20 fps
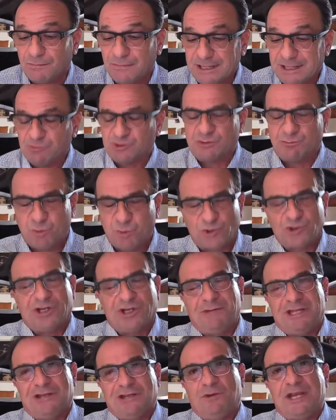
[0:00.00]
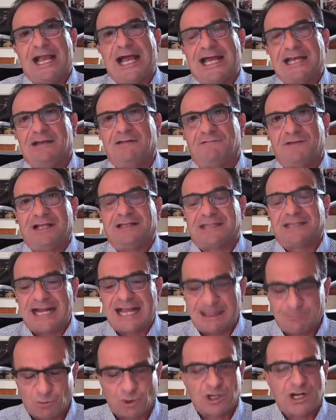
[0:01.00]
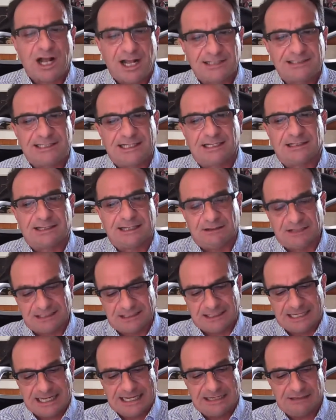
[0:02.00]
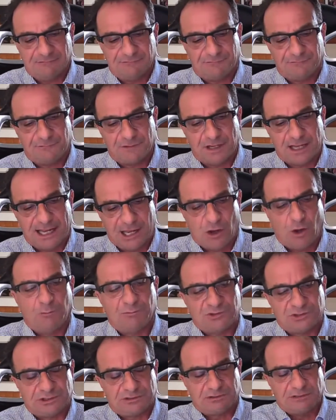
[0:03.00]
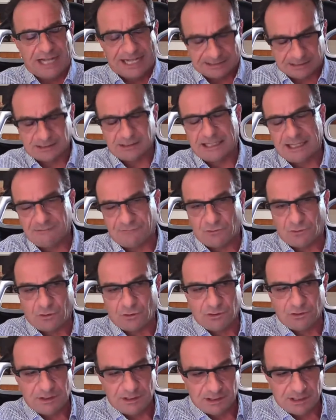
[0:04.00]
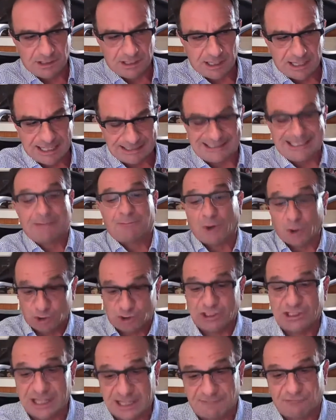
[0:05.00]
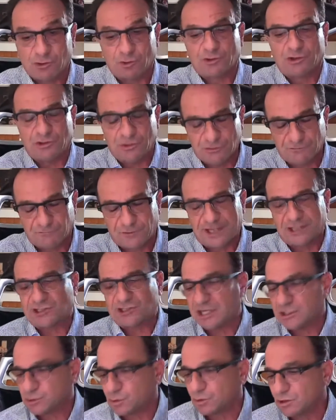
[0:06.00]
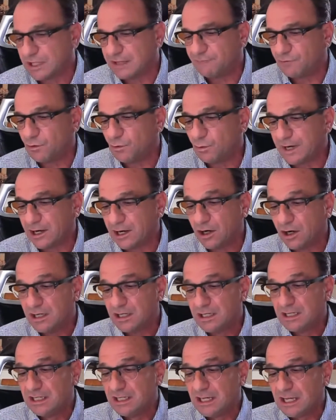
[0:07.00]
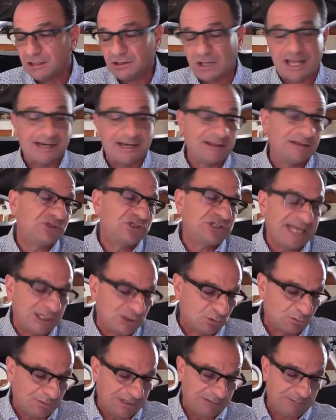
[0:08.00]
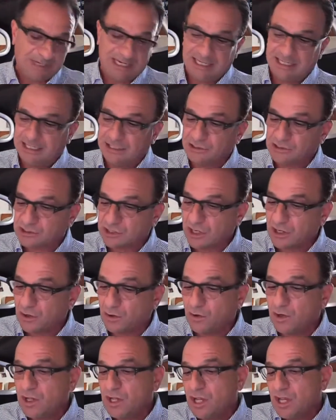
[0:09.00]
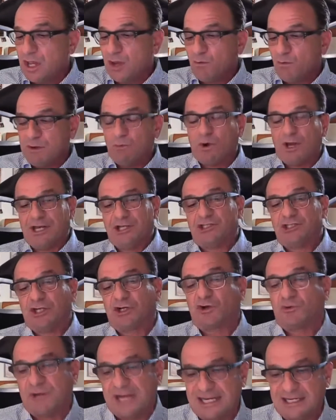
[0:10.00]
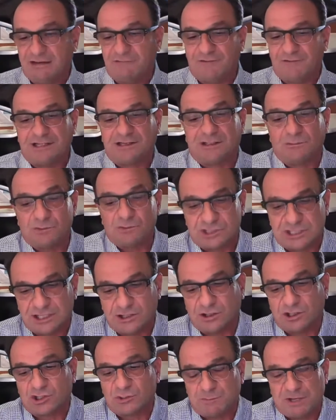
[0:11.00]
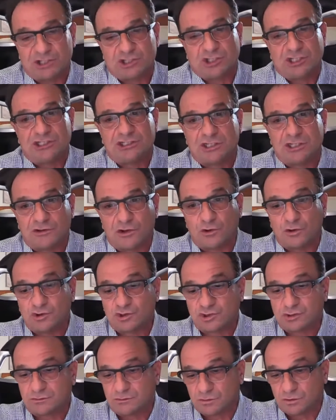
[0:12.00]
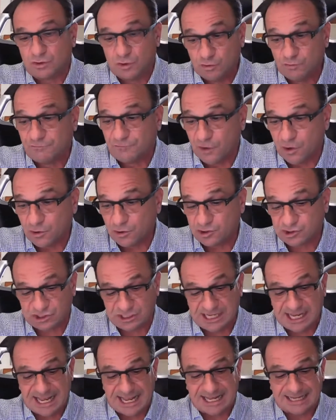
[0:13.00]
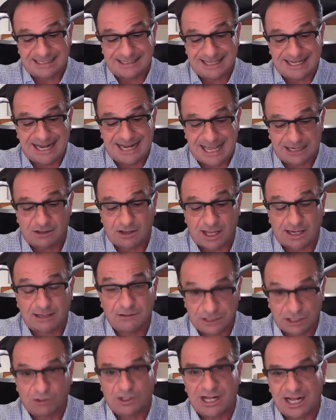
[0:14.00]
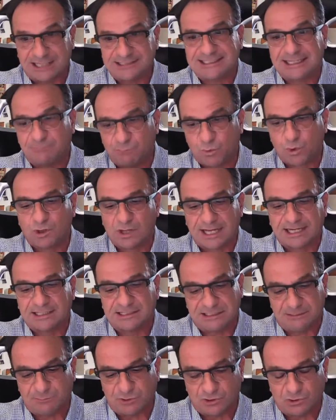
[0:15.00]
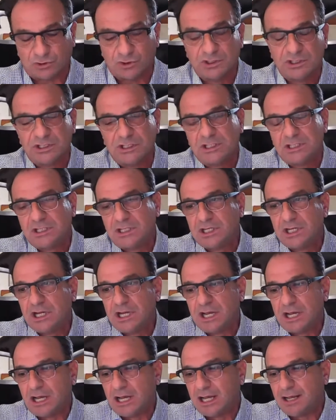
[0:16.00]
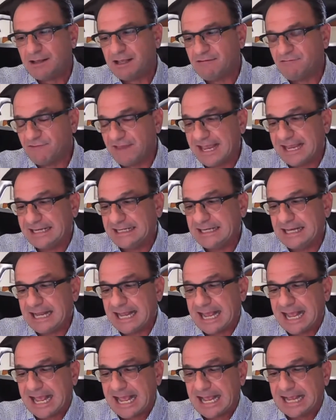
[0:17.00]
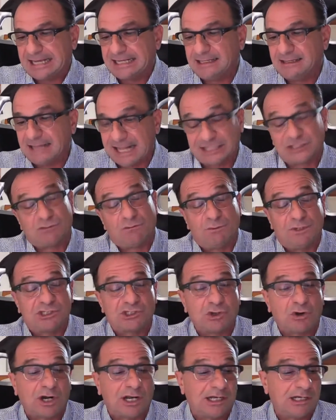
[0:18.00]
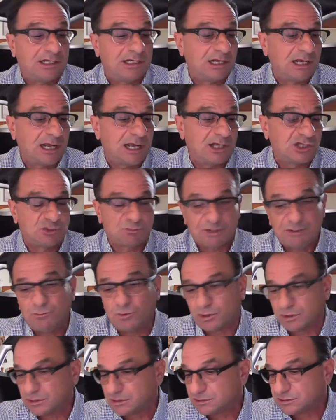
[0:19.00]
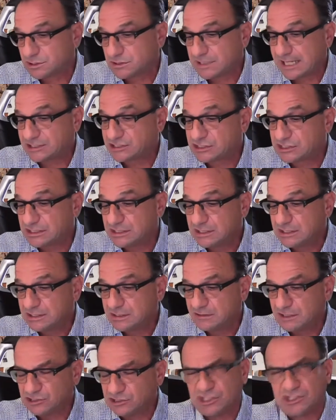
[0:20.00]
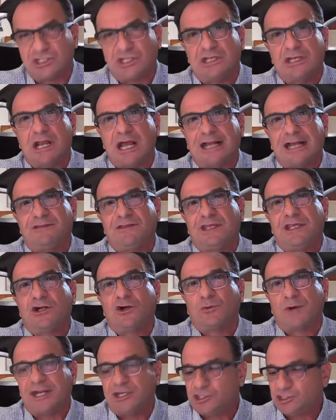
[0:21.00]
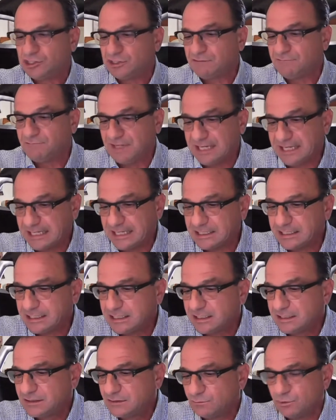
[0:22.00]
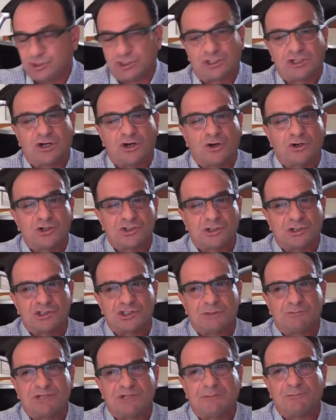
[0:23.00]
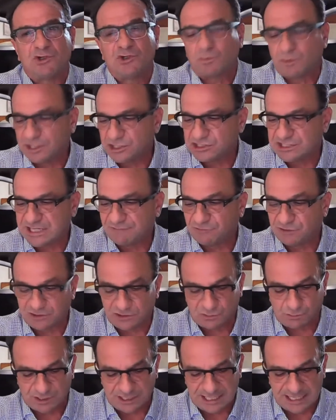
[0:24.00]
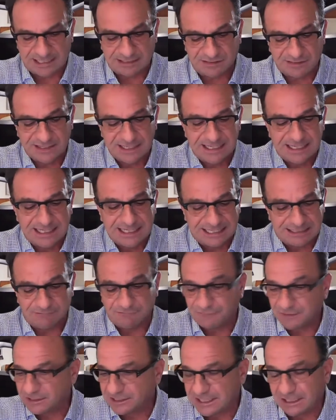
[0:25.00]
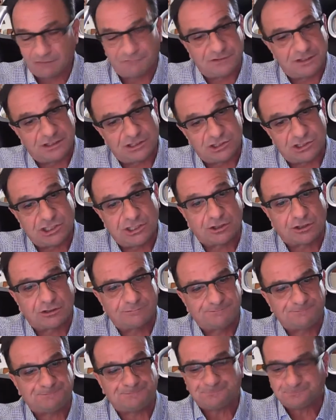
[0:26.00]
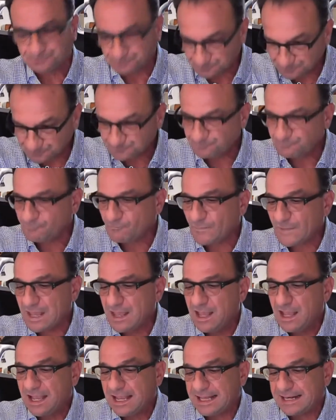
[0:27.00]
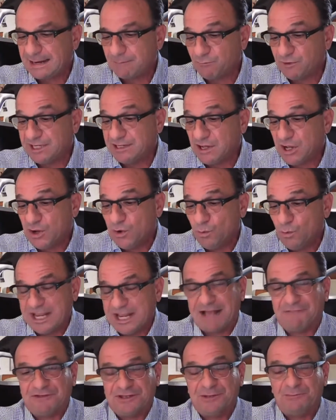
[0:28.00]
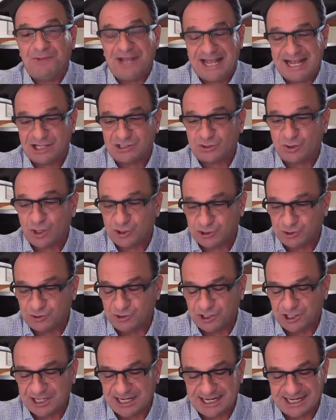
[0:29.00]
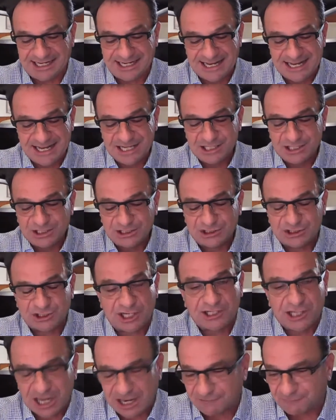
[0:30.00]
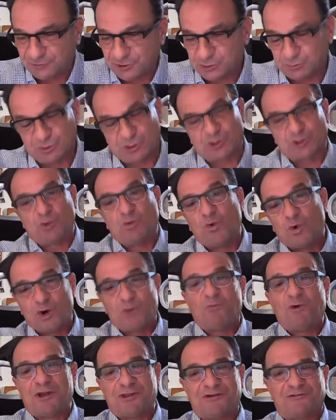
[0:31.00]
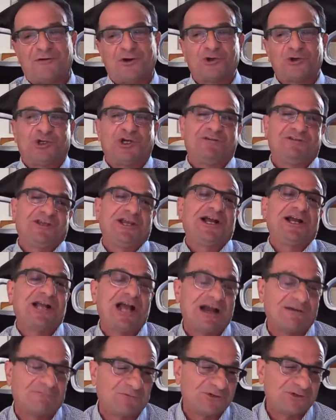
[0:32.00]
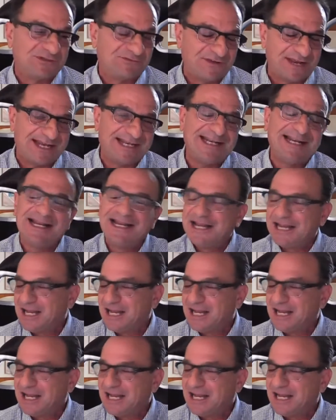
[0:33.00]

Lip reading: It was important to me that we had an event that had more content, that gave help at the emerging level or the new franchisor level where a lot of the mistakes were being made. And so we wanted to create an event that was geared especially to those new folks and that had a lot of content more like a typical event. And that's when we started Springboard. So this is the 9th iteration of it, which occurs on September 27th and 28th in Philadelphia this year. And then we have in the past also done a UnConference, which is a warm weather version of the UnConference event.